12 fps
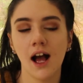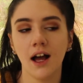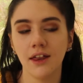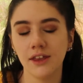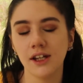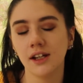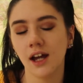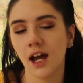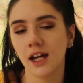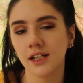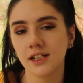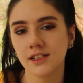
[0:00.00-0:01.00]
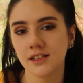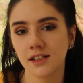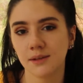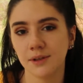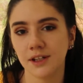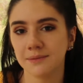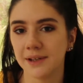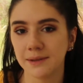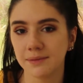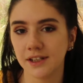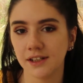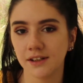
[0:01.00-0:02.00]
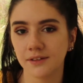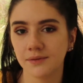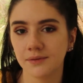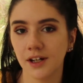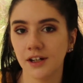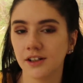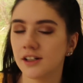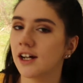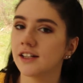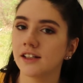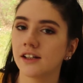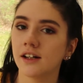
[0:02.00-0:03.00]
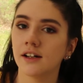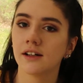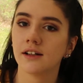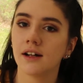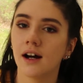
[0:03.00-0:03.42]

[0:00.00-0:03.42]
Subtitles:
I think adding cinnamon may be a good idea.